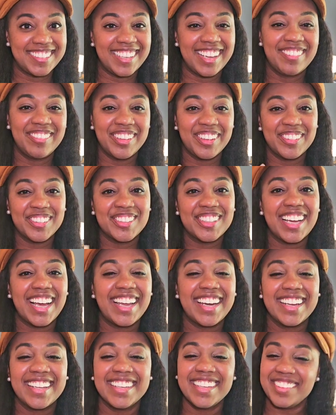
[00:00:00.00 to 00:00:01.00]
If you've
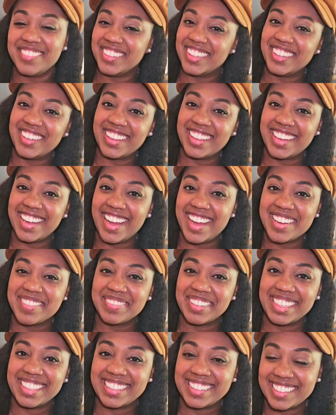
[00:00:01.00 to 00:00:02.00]
tried it, let me know in the
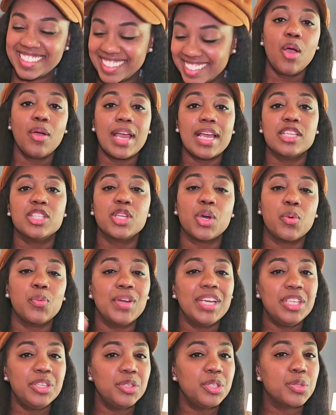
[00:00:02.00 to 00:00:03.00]
comments. Okay, so
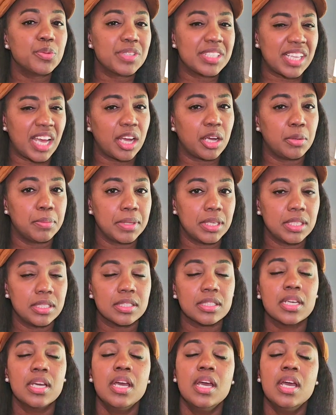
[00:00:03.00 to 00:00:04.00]
we use recycle bins.